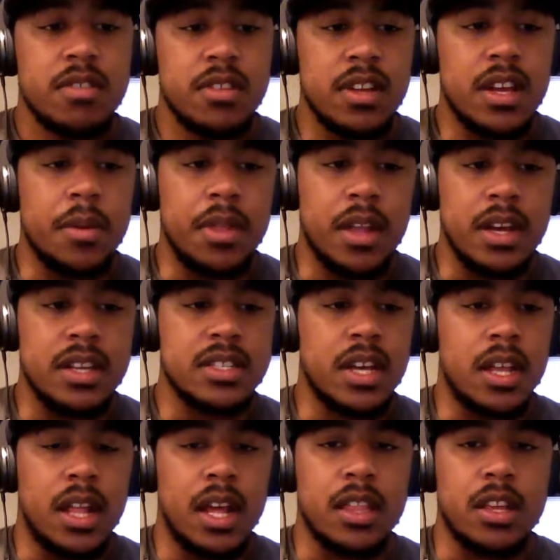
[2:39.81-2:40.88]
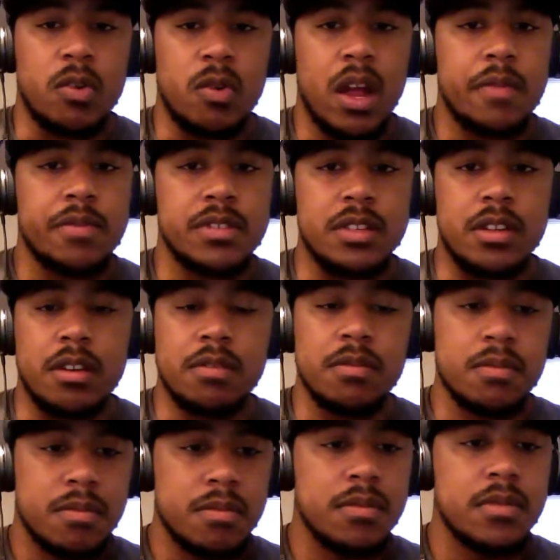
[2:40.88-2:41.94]
I mean, like I said, I like the graphics, though.
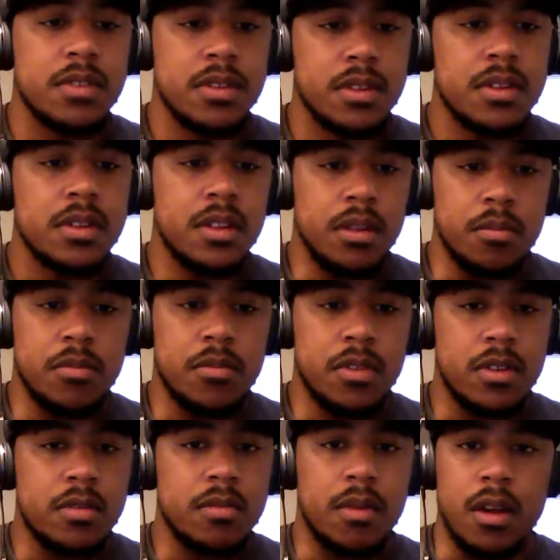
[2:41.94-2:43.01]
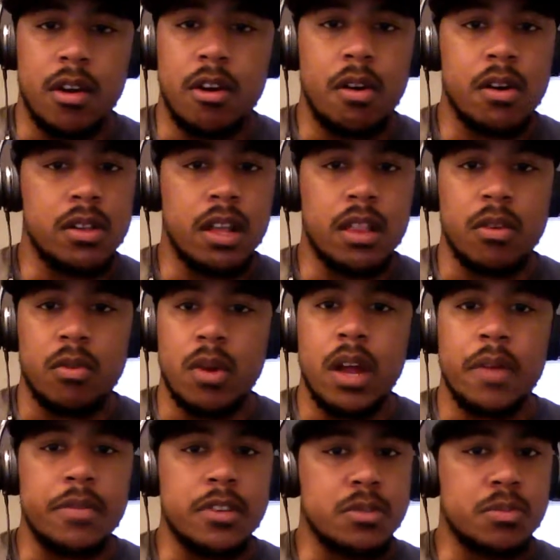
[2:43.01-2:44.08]
I always like the
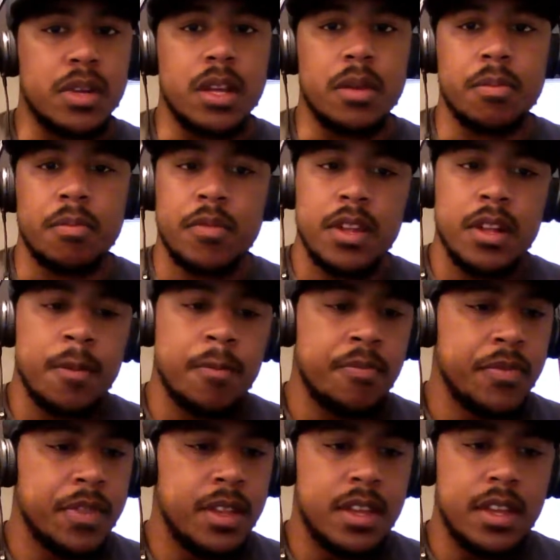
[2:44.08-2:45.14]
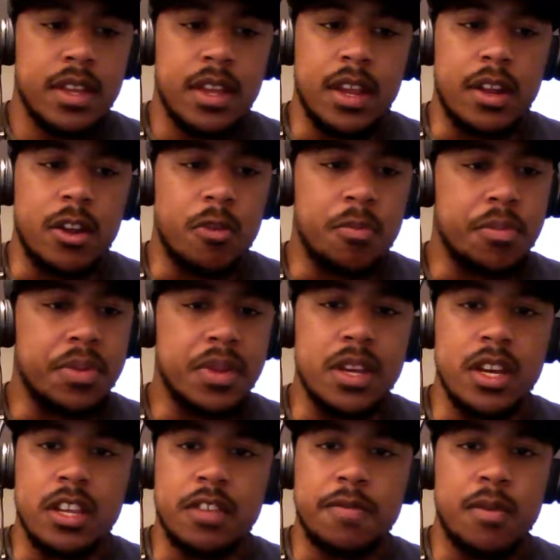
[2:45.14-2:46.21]
graphics, man. You know,
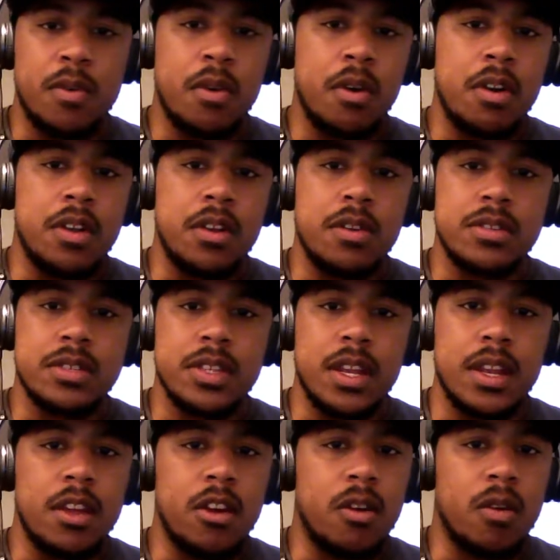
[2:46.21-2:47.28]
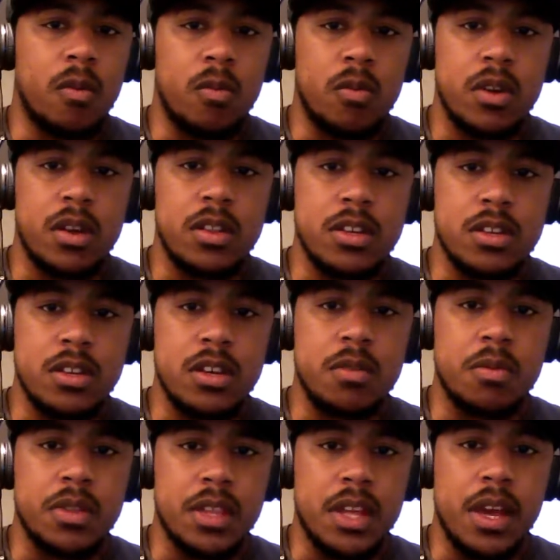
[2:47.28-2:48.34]
PS4, you know what I'm saying? They are really good with
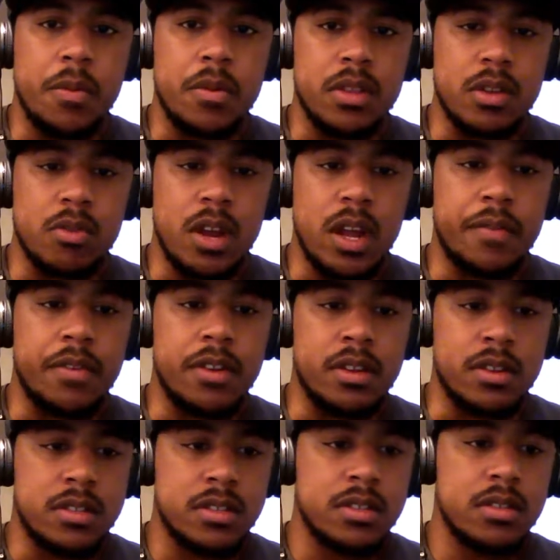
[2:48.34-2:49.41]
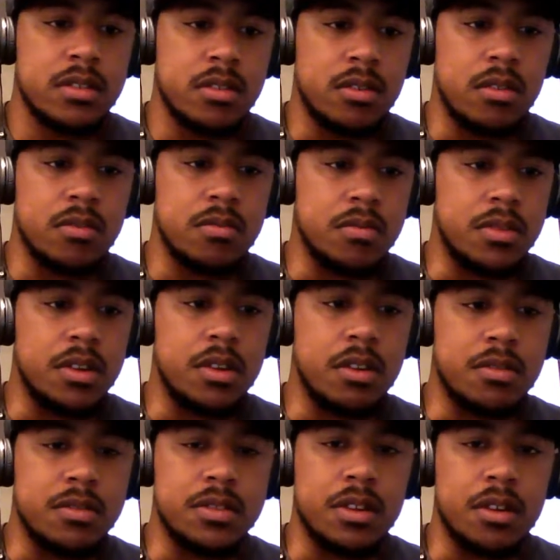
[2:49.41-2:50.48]
that, with the graphics. You know,
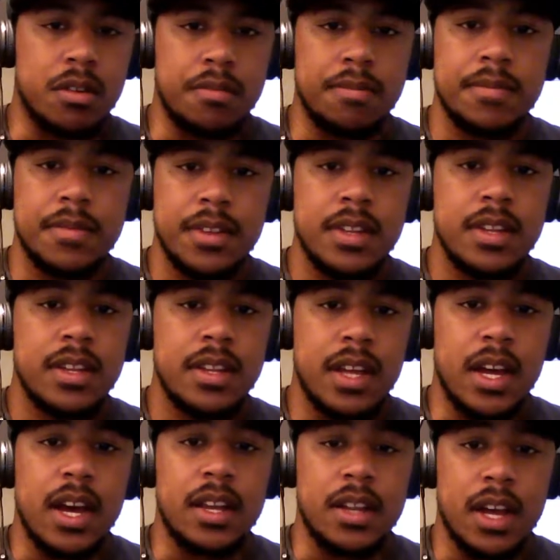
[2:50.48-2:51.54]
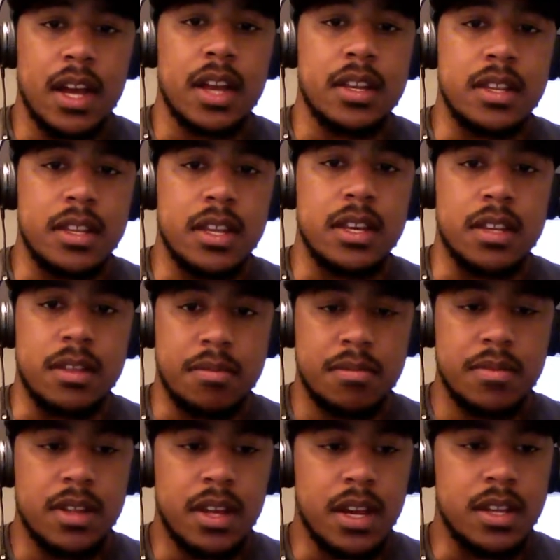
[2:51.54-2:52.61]
so I can dig it.
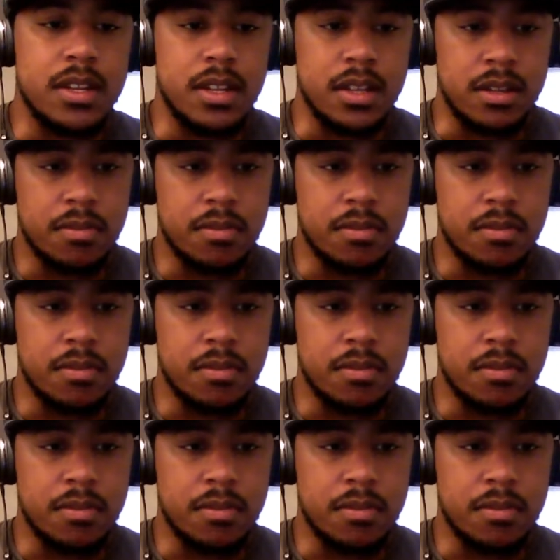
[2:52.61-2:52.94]
I dig it.